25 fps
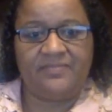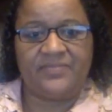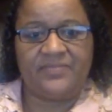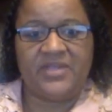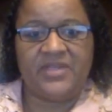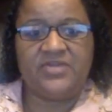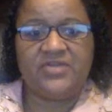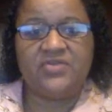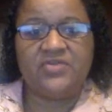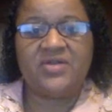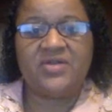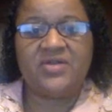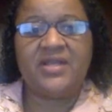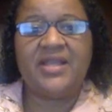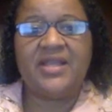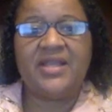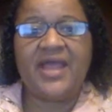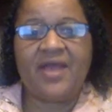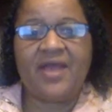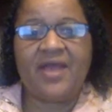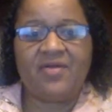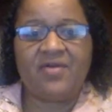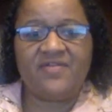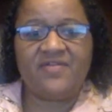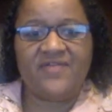And you
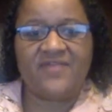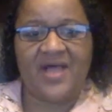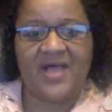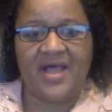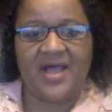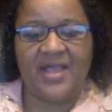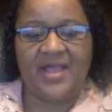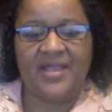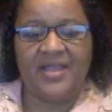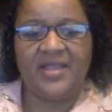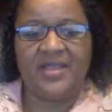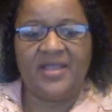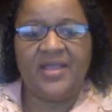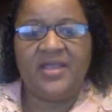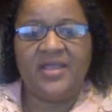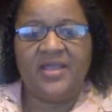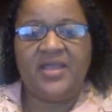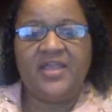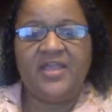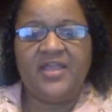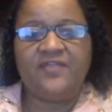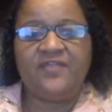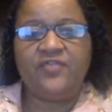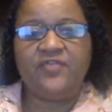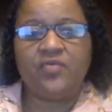clarify
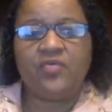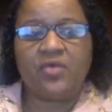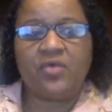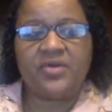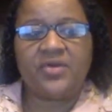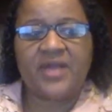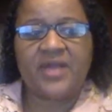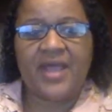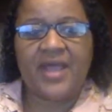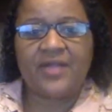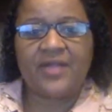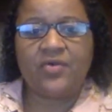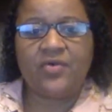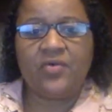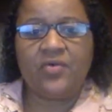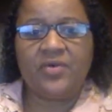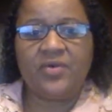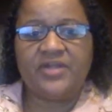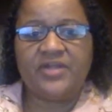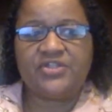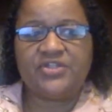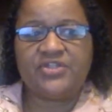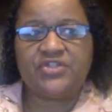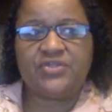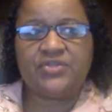if you are not
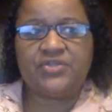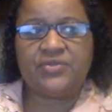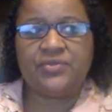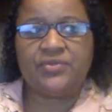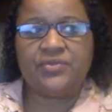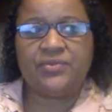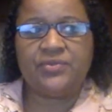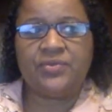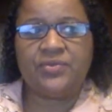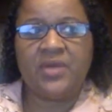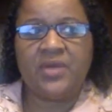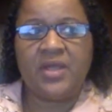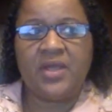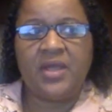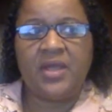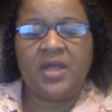going to